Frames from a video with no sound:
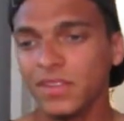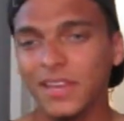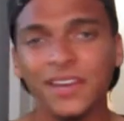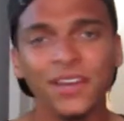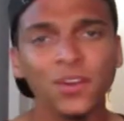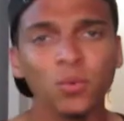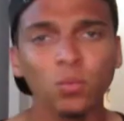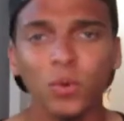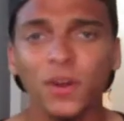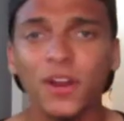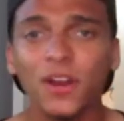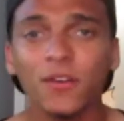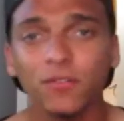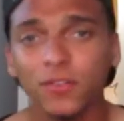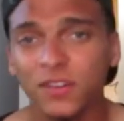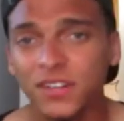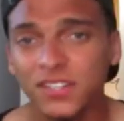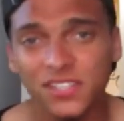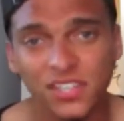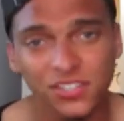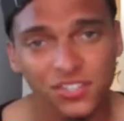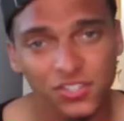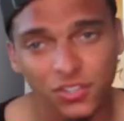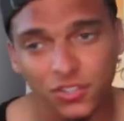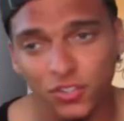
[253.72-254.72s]
in whatever it
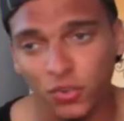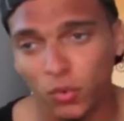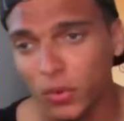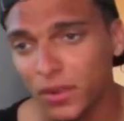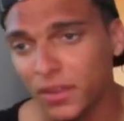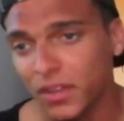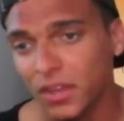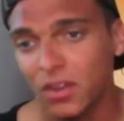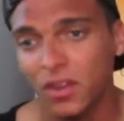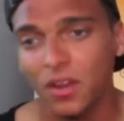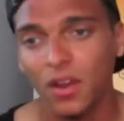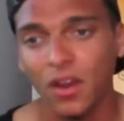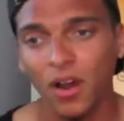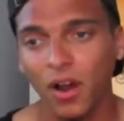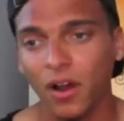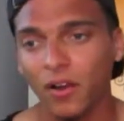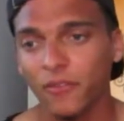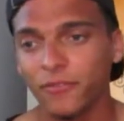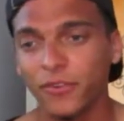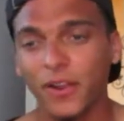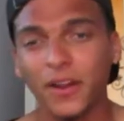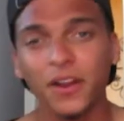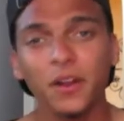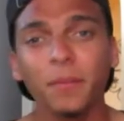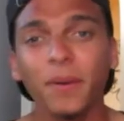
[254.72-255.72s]
is that you're doing.
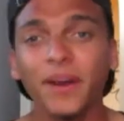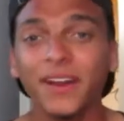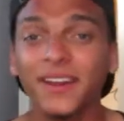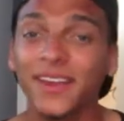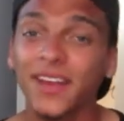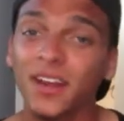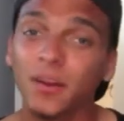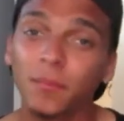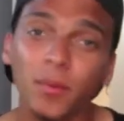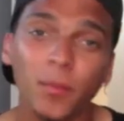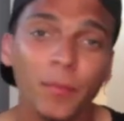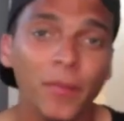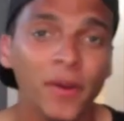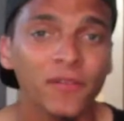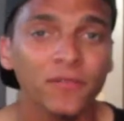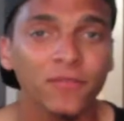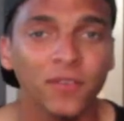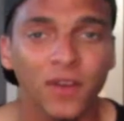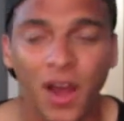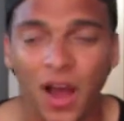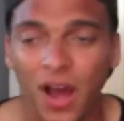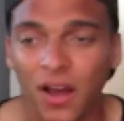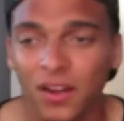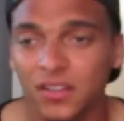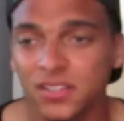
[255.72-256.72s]
For anybody getting prepared for
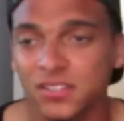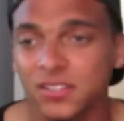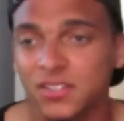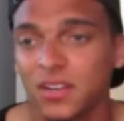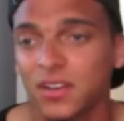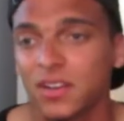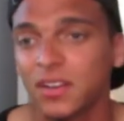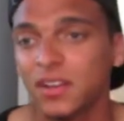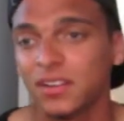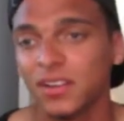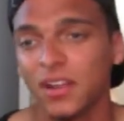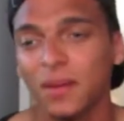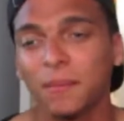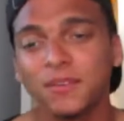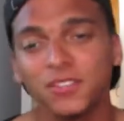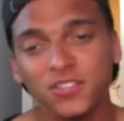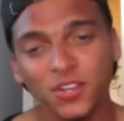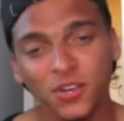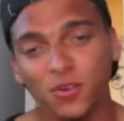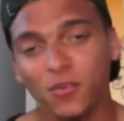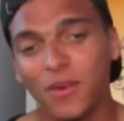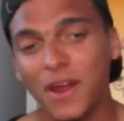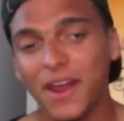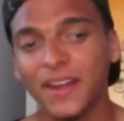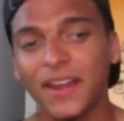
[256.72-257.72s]
college, let me
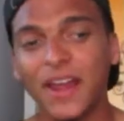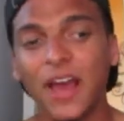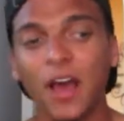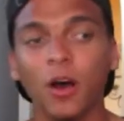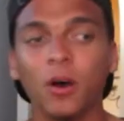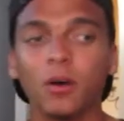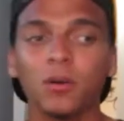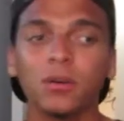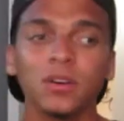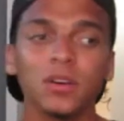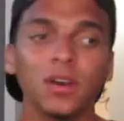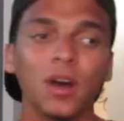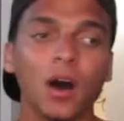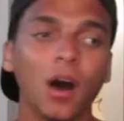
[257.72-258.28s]
tell you right now,